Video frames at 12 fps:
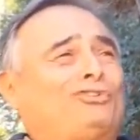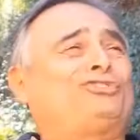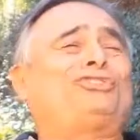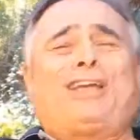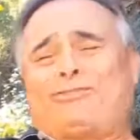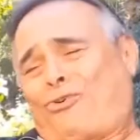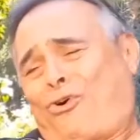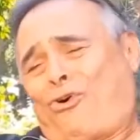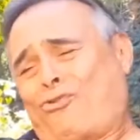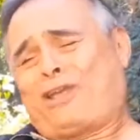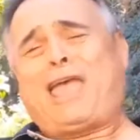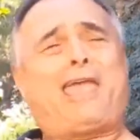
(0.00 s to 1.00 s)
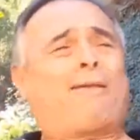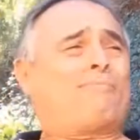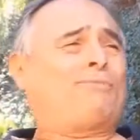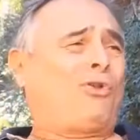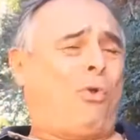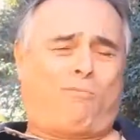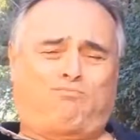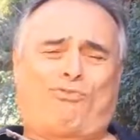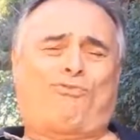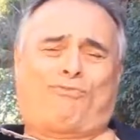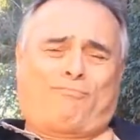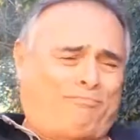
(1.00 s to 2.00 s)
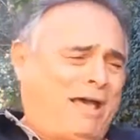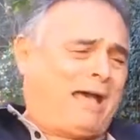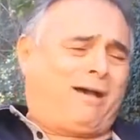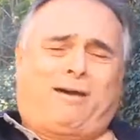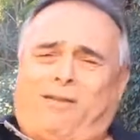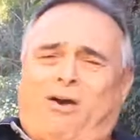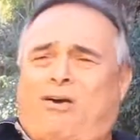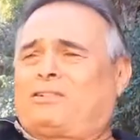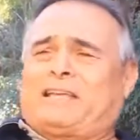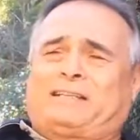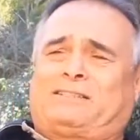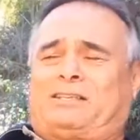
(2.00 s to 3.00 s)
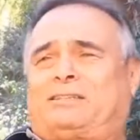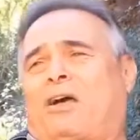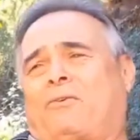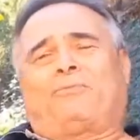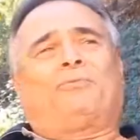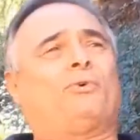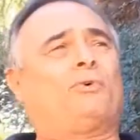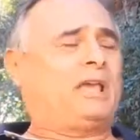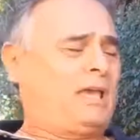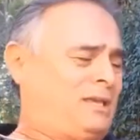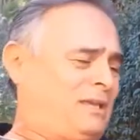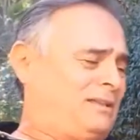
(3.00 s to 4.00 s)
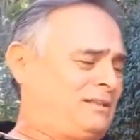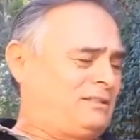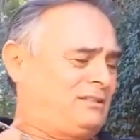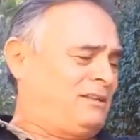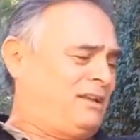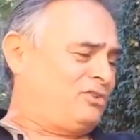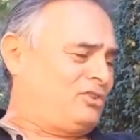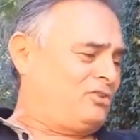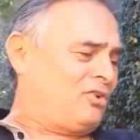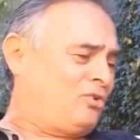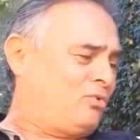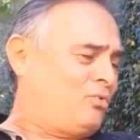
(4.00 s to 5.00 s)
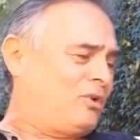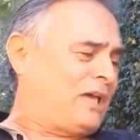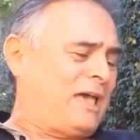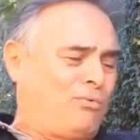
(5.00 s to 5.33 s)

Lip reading: understand the whole game. You know, boom, bow, all that stuff. Okay, here's another one.